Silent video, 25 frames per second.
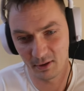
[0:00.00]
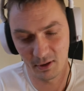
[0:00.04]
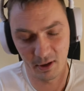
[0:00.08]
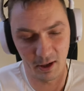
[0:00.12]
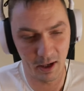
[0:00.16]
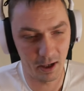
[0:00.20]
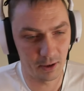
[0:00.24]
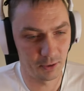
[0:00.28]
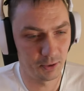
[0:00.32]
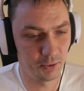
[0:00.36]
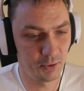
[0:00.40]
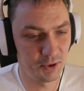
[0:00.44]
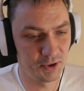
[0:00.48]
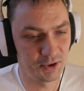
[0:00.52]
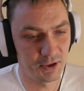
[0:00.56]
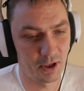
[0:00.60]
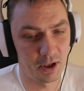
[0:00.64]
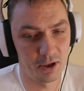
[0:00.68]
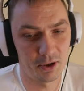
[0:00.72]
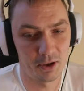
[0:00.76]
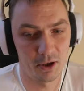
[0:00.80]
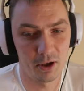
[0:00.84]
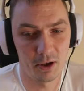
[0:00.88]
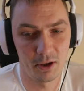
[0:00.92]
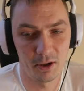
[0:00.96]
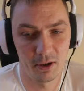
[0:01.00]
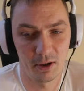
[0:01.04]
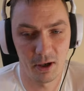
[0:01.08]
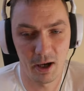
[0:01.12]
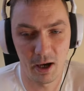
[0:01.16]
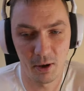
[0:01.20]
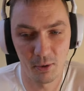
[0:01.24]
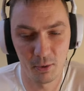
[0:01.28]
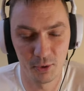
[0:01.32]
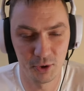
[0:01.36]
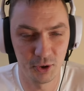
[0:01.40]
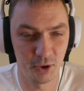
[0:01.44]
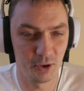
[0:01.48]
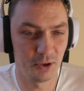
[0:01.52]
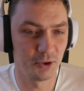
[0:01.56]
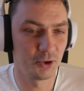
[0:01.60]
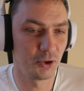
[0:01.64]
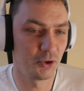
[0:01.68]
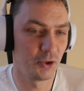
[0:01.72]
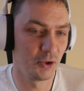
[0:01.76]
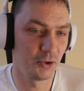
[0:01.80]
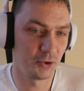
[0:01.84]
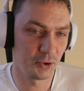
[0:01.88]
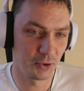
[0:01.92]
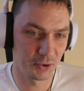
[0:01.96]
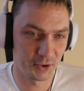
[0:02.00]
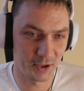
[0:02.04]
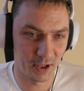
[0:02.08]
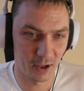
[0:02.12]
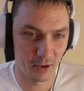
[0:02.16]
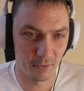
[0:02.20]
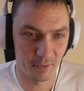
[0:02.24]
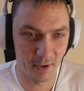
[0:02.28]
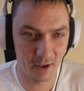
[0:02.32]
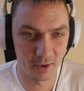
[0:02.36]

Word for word: how do we start? How would you introduce yourself?